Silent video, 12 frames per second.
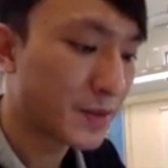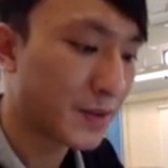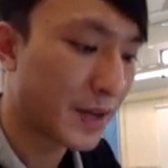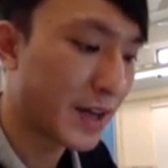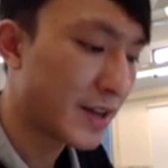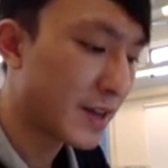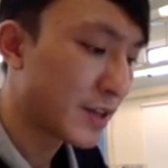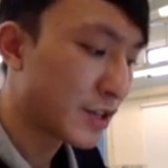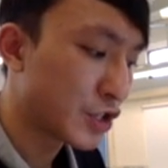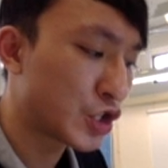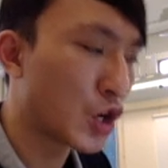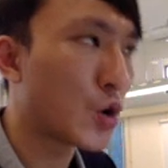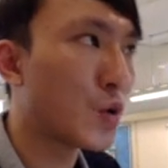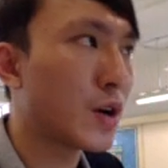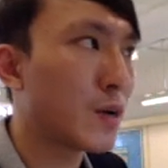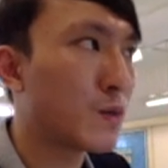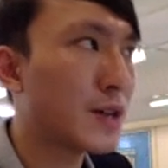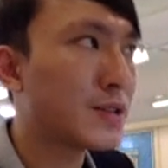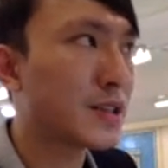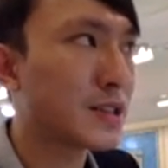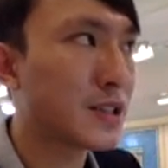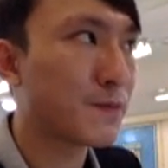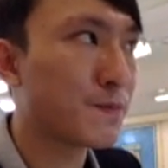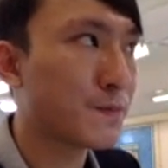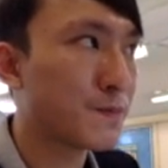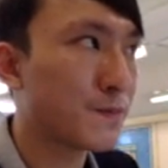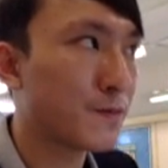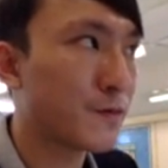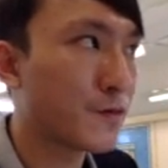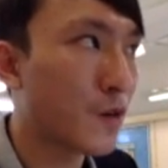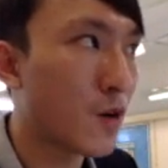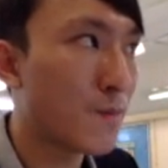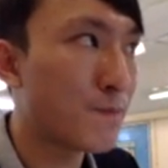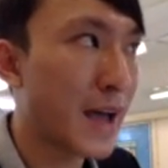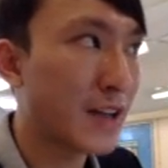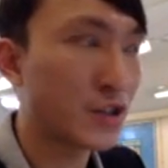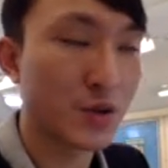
Okay. So once it's formed back